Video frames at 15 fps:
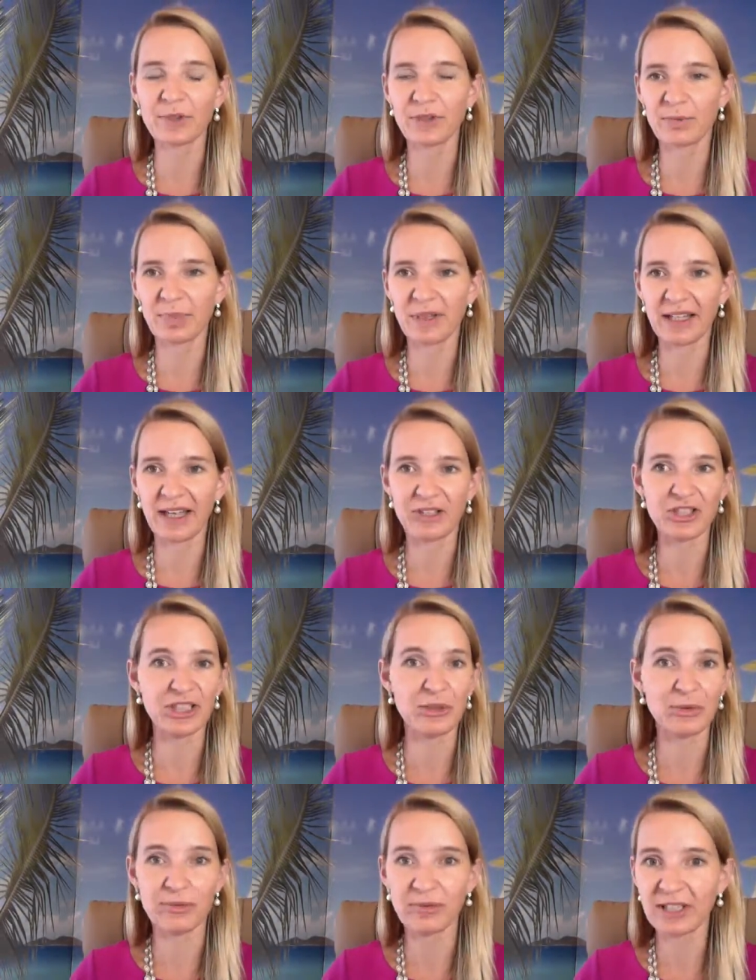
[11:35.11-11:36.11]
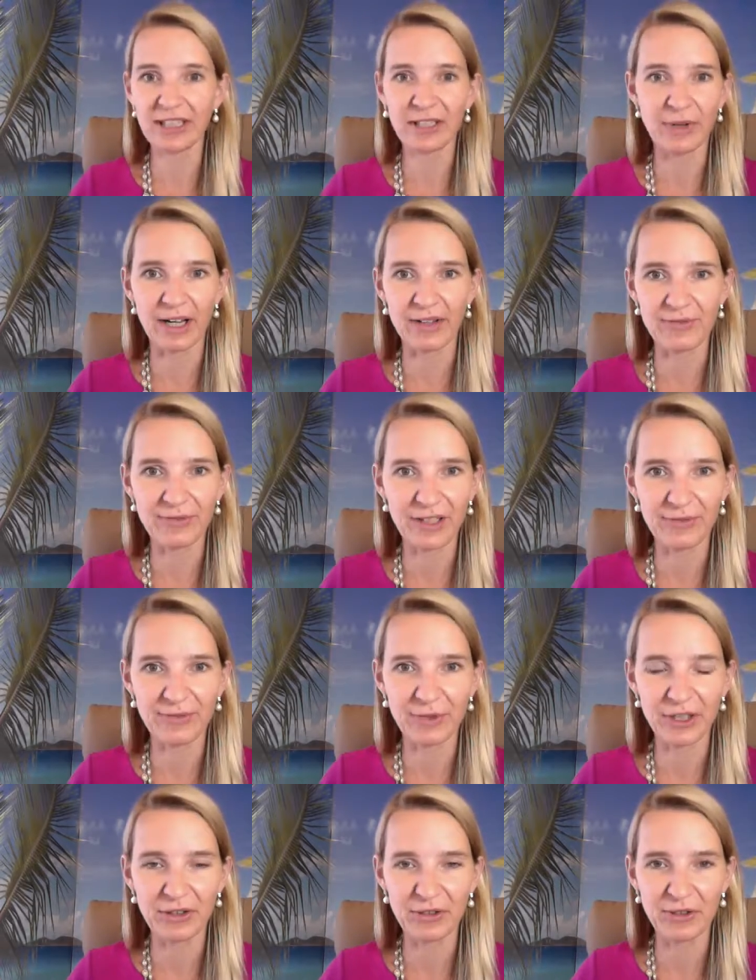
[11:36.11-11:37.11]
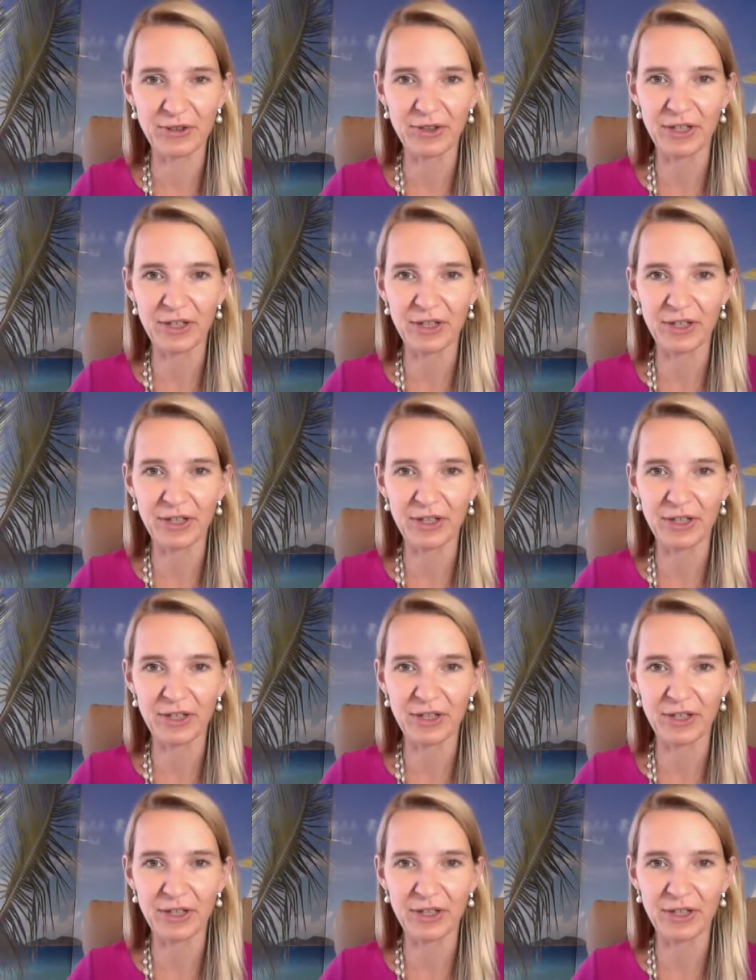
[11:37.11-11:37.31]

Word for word: have been actually a really great fit for you,